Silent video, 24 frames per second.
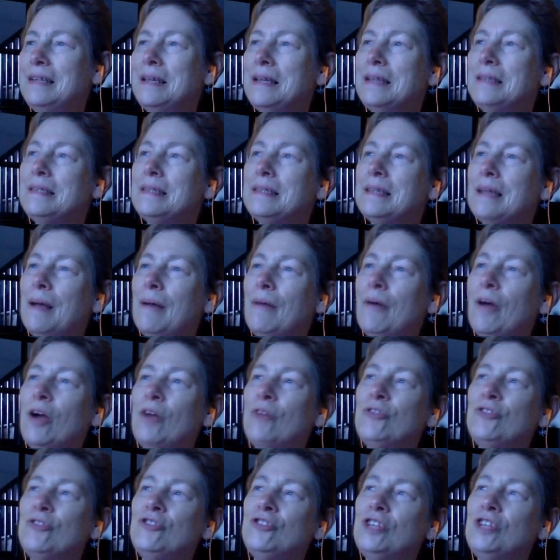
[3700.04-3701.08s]
guess
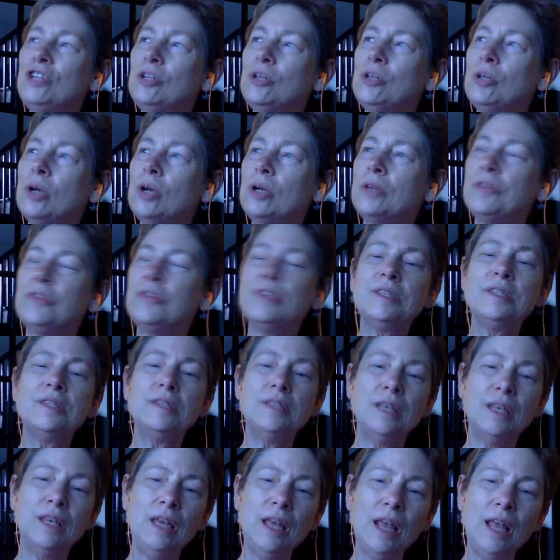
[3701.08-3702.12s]
Arthur C. Clarke, The
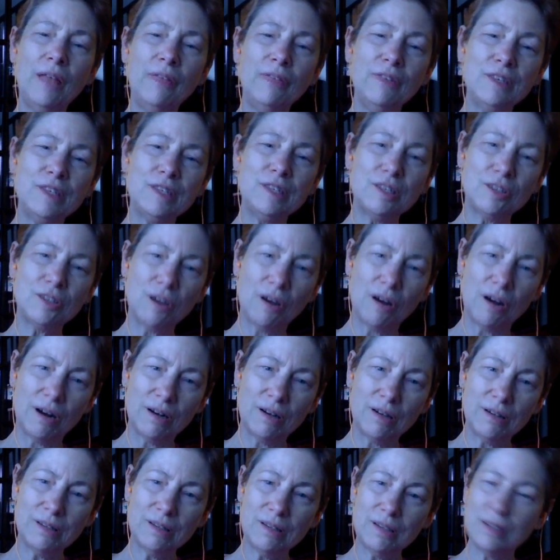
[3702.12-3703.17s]
City and the
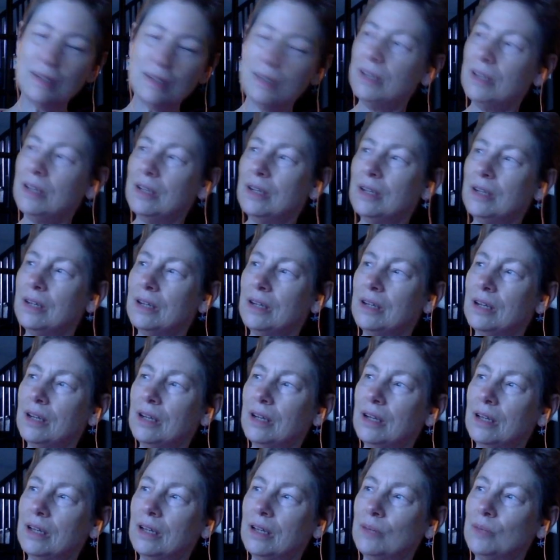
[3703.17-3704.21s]
Stars,
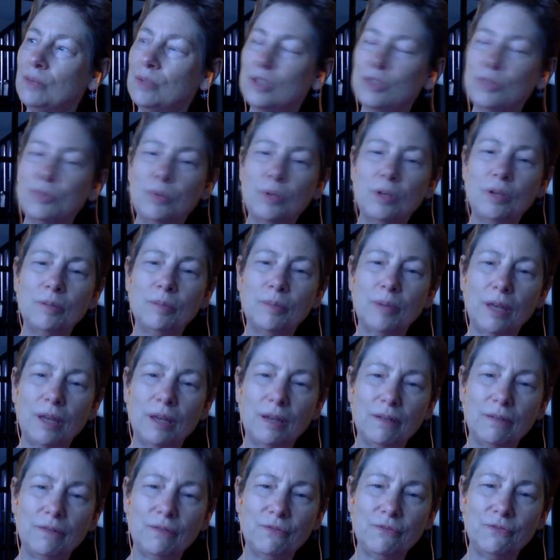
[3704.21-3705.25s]
was one of
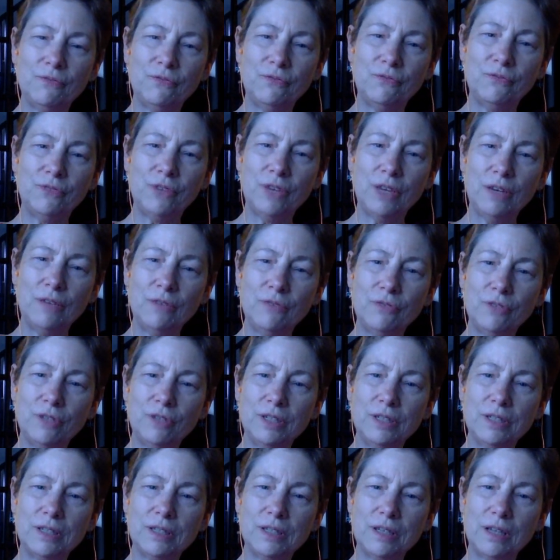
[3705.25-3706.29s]
my
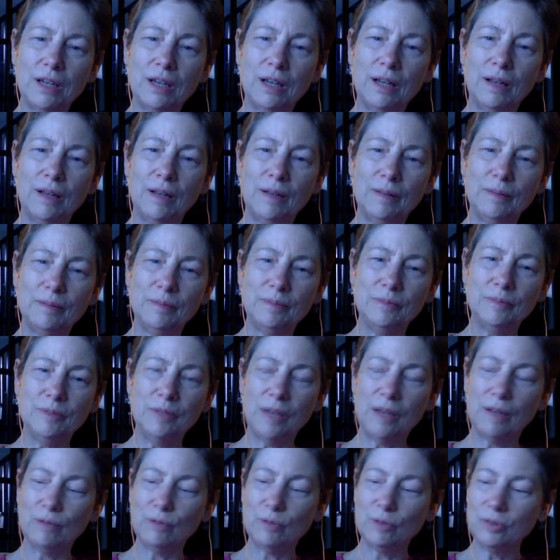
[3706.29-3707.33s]
favorite
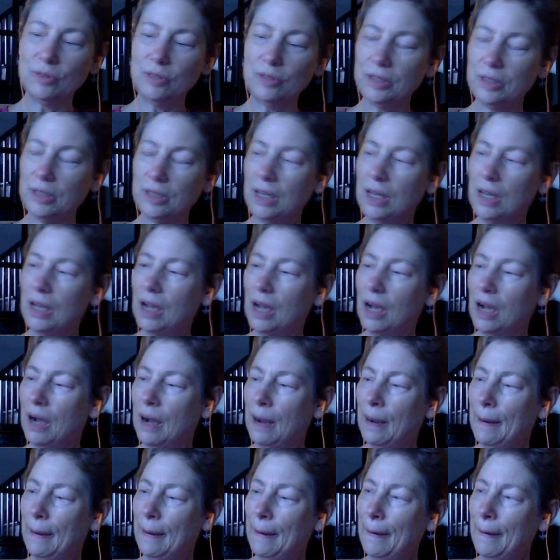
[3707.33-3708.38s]
novels.
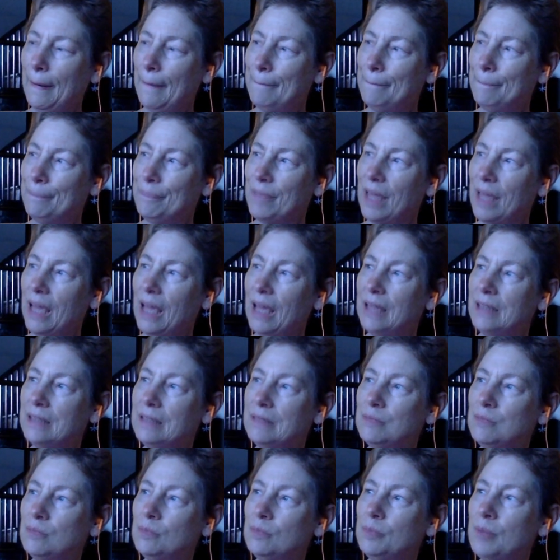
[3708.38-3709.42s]

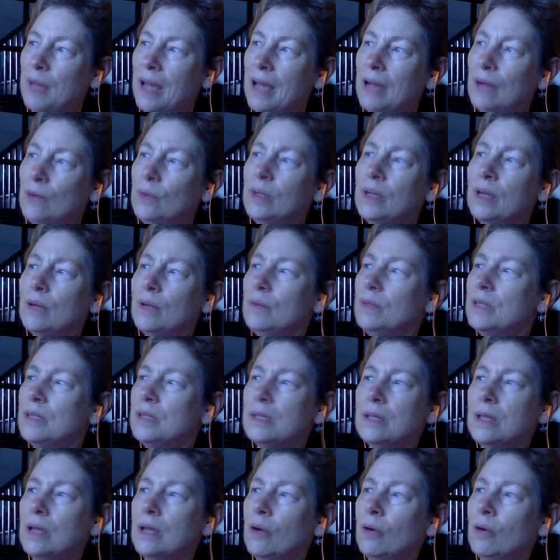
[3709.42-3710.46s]
And back when I
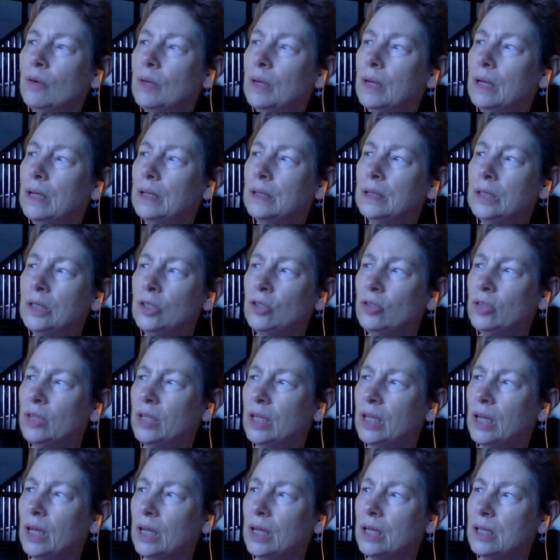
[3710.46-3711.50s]
was, a little
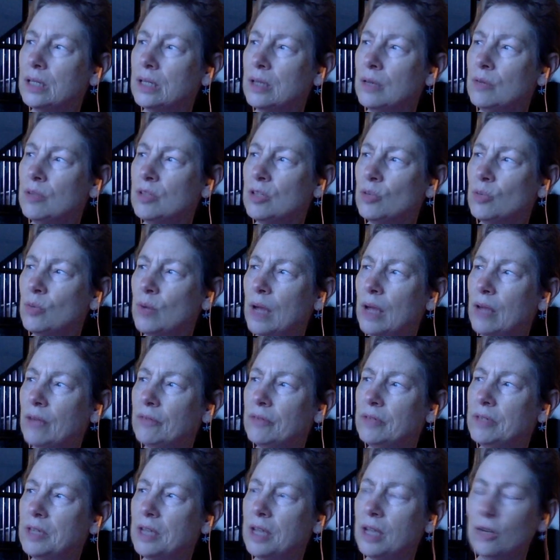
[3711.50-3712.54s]
kid, I guess I was
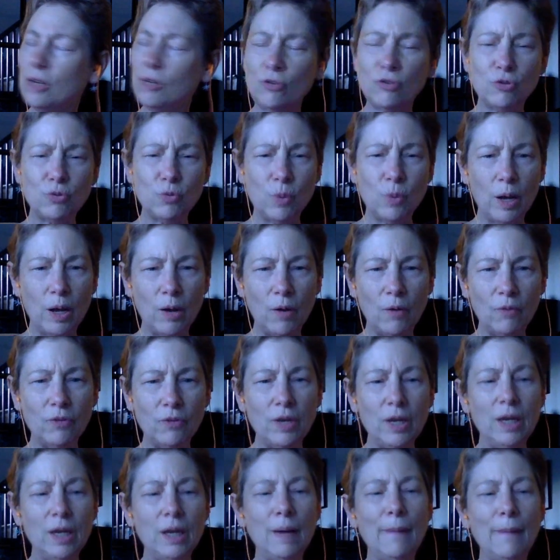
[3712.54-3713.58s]
around 10 or 12,
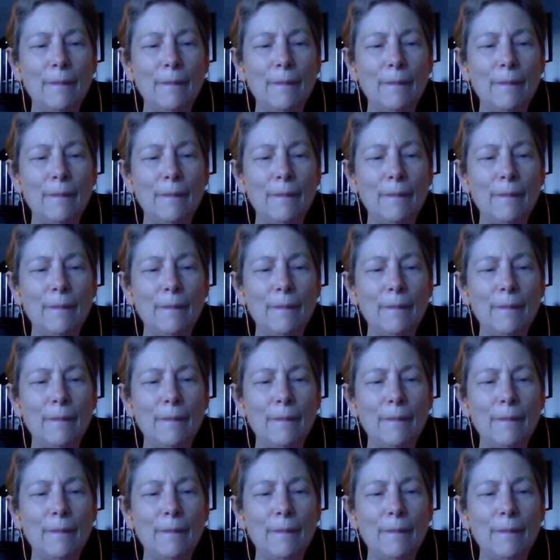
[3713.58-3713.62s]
